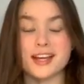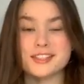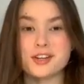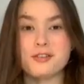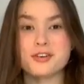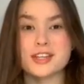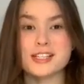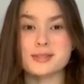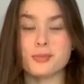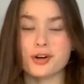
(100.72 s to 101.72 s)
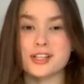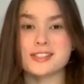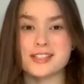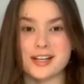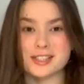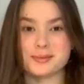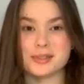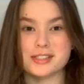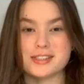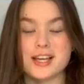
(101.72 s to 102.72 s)
That is all for this morning's
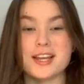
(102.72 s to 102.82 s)
announcements,